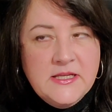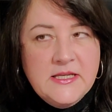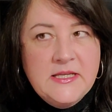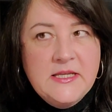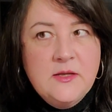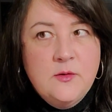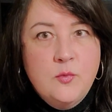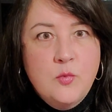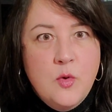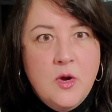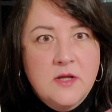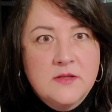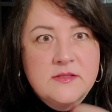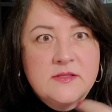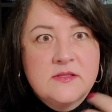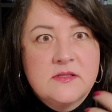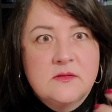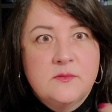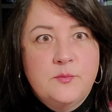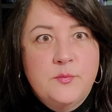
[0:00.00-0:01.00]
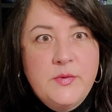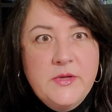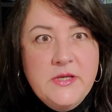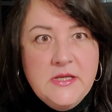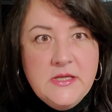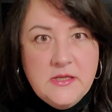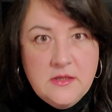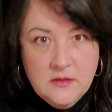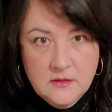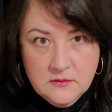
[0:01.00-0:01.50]
He wants to
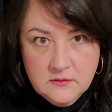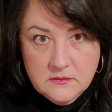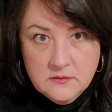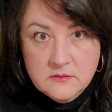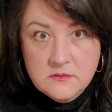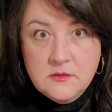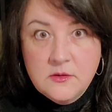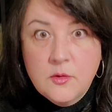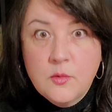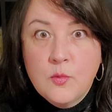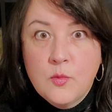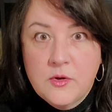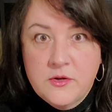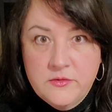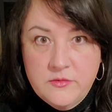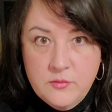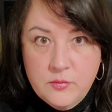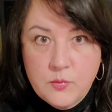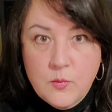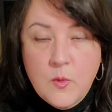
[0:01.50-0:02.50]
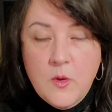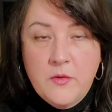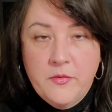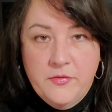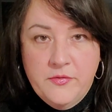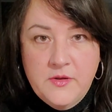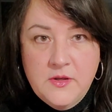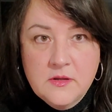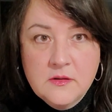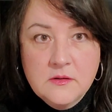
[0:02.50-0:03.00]
be, one of the
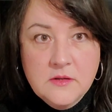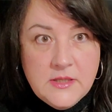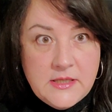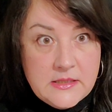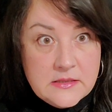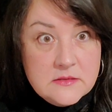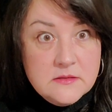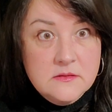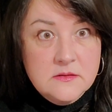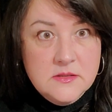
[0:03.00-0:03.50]
wealthy elite.